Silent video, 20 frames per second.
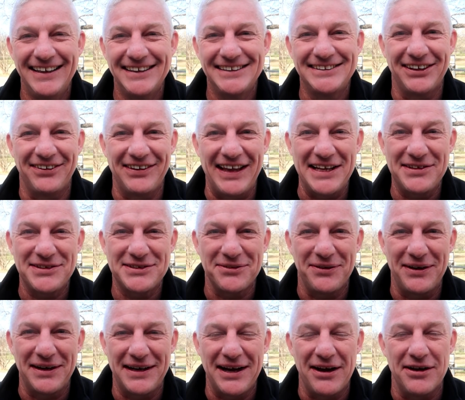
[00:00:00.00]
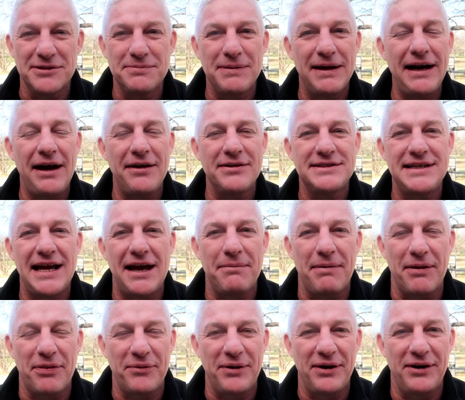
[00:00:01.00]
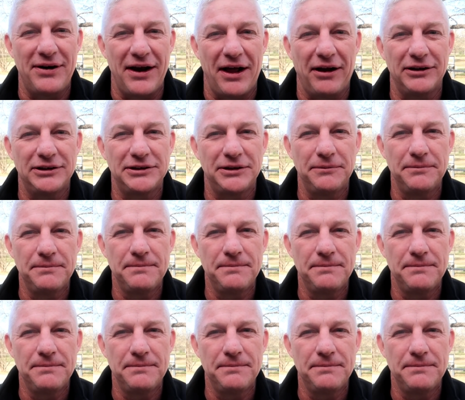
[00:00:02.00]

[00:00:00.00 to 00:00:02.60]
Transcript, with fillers: So that's the way it goes. But anyway, I was down about three hundred dollars.